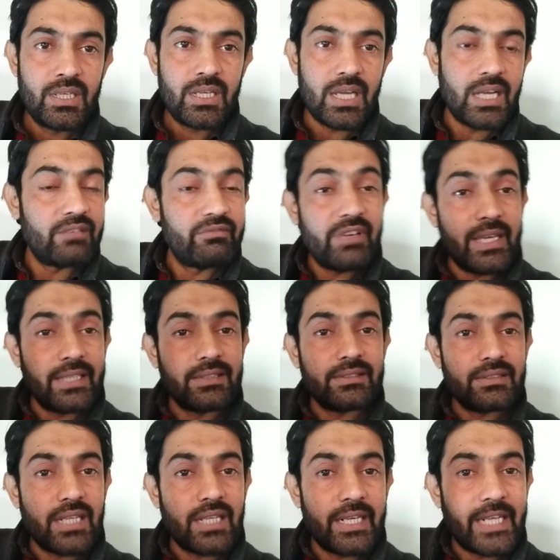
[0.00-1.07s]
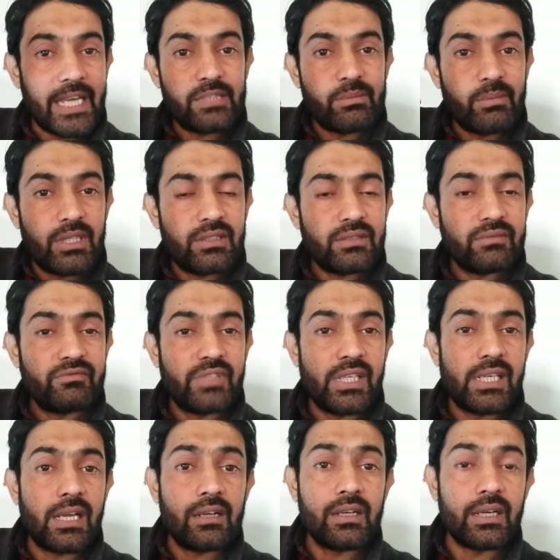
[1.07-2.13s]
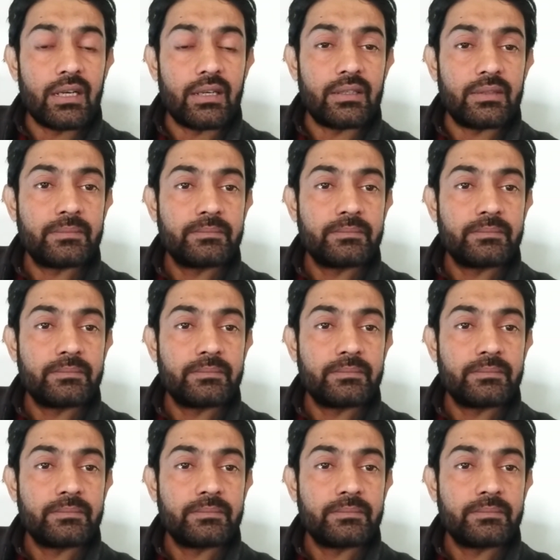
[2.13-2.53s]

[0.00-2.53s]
and when attachment will occur,